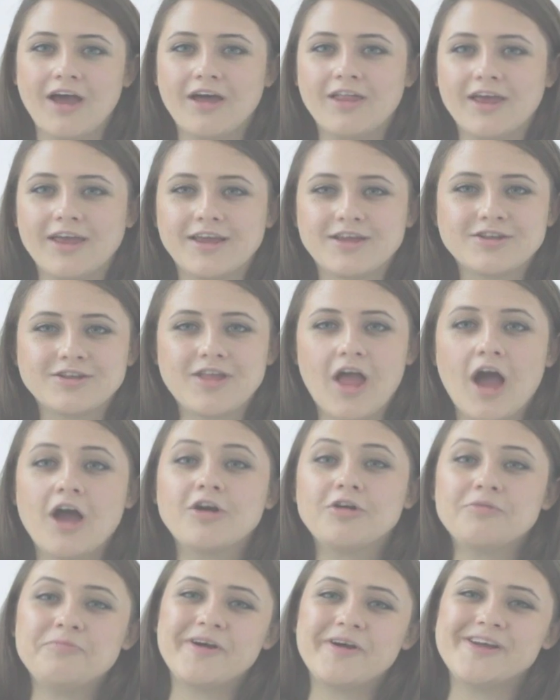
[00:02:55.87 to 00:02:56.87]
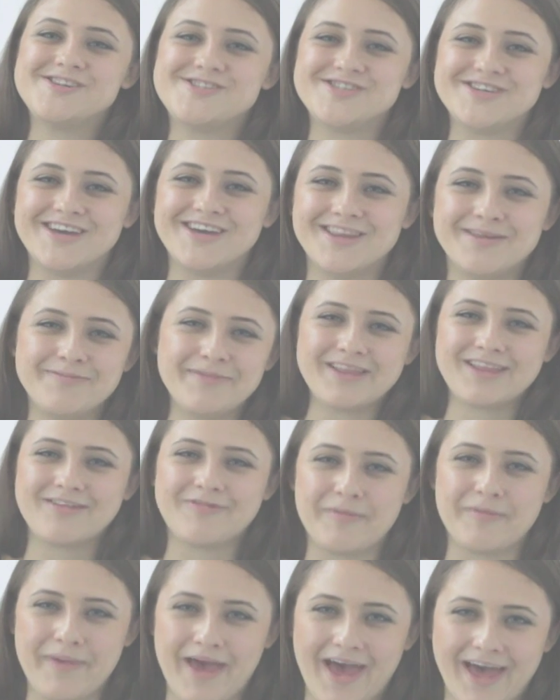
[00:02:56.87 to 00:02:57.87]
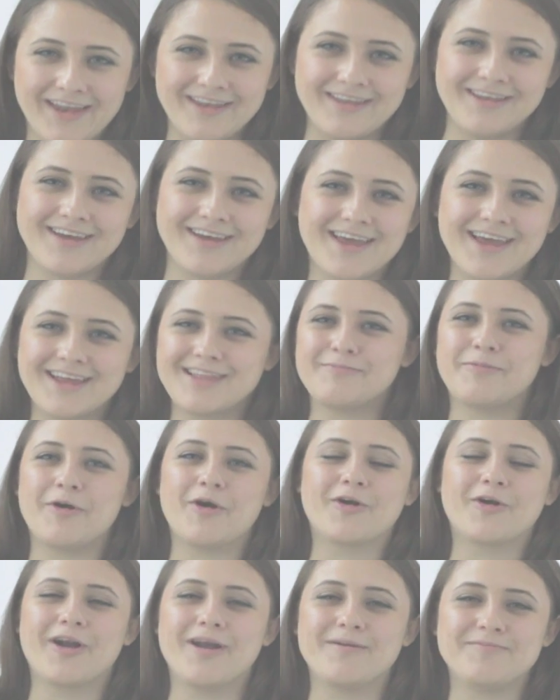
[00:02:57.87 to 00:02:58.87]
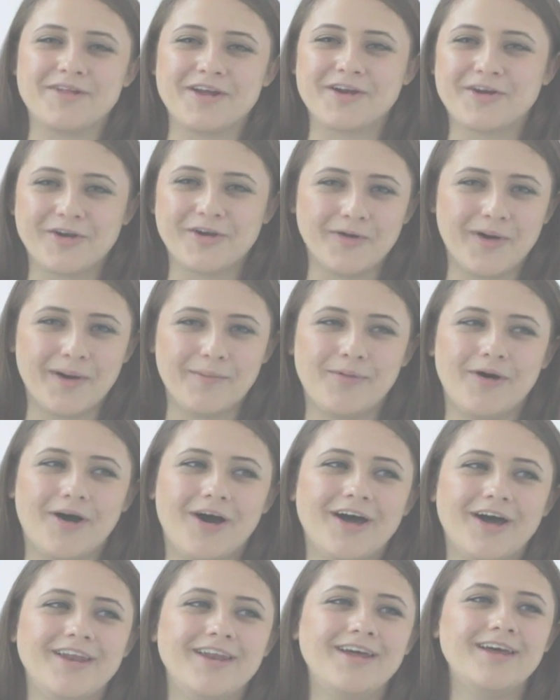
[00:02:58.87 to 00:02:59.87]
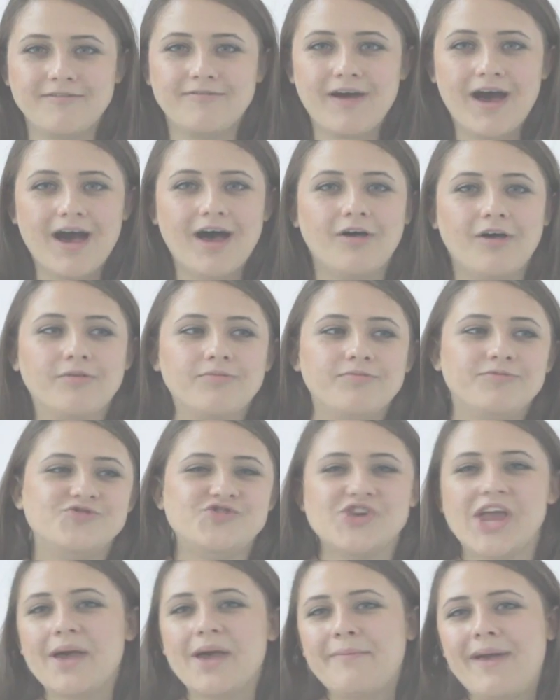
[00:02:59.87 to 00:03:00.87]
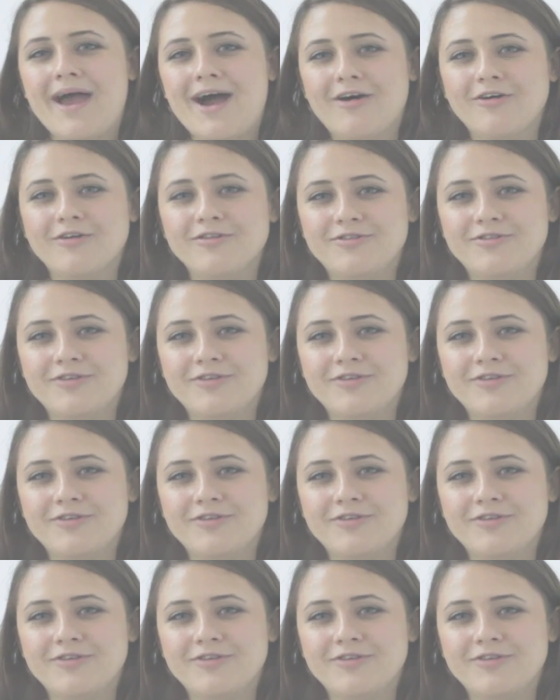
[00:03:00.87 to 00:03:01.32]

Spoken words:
like Uncle Moishi and the Mitzvah Men, the kids programs I grew up on. I'll jam out